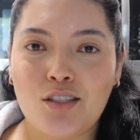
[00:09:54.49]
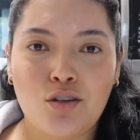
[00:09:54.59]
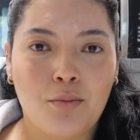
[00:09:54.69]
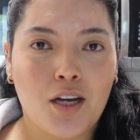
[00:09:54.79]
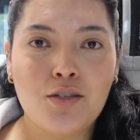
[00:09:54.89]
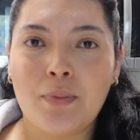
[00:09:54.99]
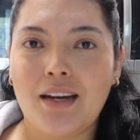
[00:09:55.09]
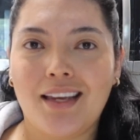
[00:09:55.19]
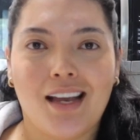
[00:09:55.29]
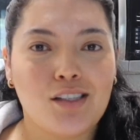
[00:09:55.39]
too much but
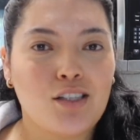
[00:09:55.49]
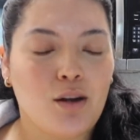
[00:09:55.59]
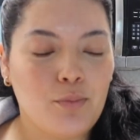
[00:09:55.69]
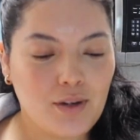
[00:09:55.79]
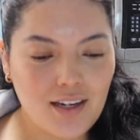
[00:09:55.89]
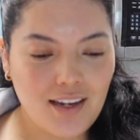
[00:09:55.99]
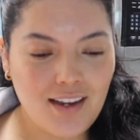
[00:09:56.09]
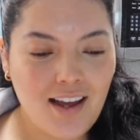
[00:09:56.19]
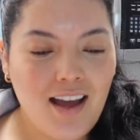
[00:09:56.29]
i can't stop reading